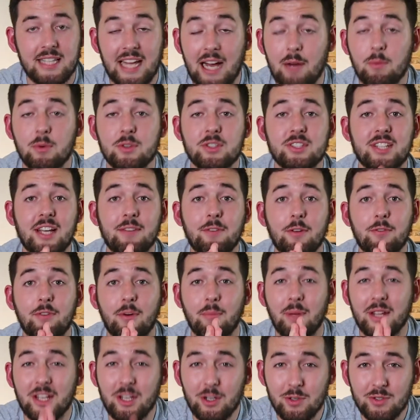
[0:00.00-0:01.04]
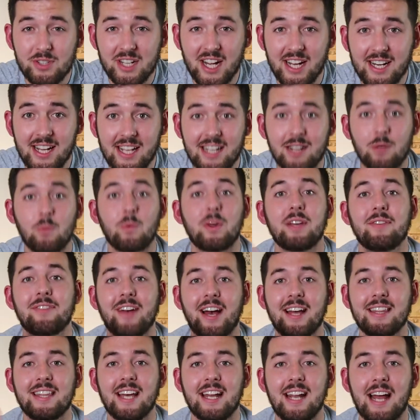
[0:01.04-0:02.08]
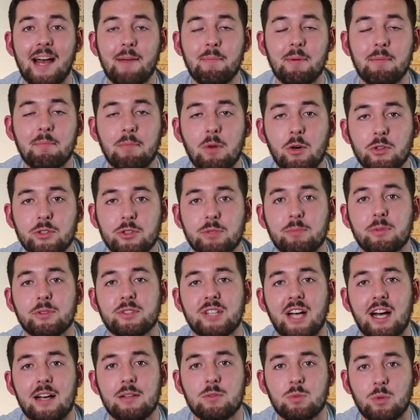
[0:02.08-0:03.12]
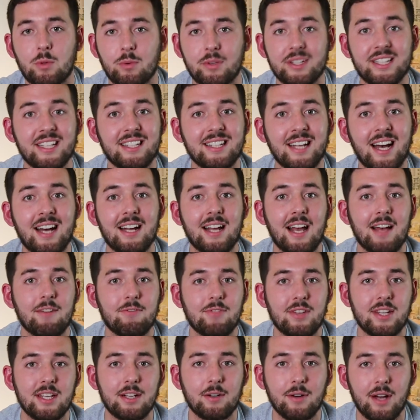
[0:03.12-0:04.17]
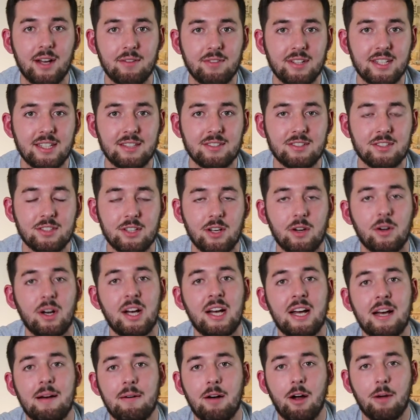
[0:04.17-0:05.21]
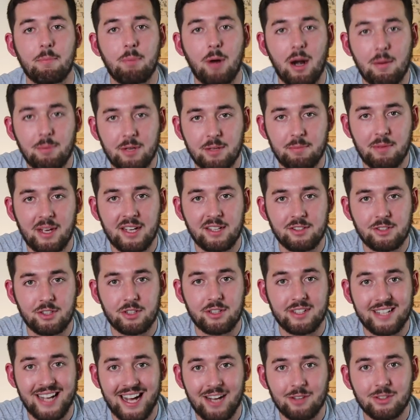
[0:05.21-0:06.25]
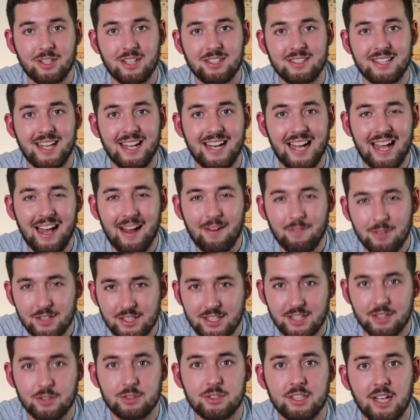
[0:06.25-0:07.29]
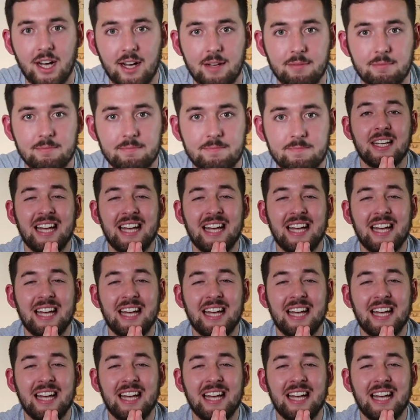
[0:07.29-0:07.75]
That will save you from a huge headache. We've had that happen multiple times where we did not have video evidence, so our property manager now does that every single time.